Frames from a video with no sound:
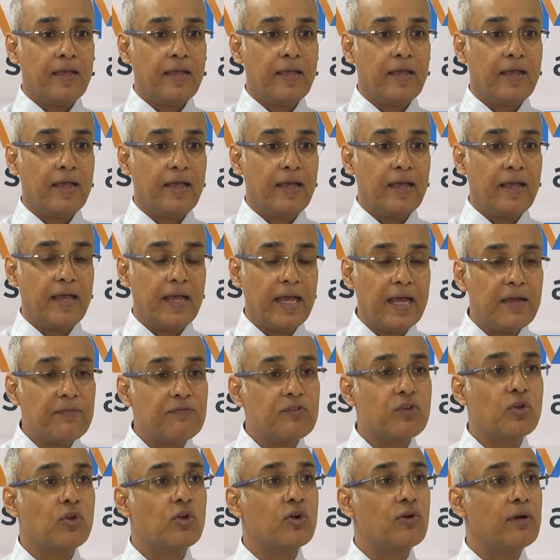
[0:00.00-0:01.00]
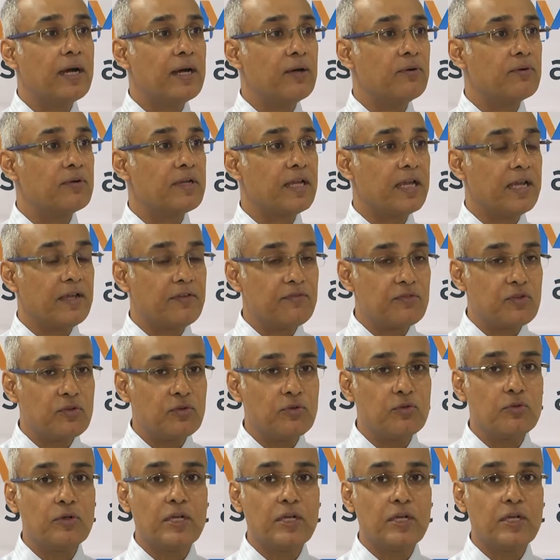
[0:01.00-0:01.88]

Uh, have to go out, have to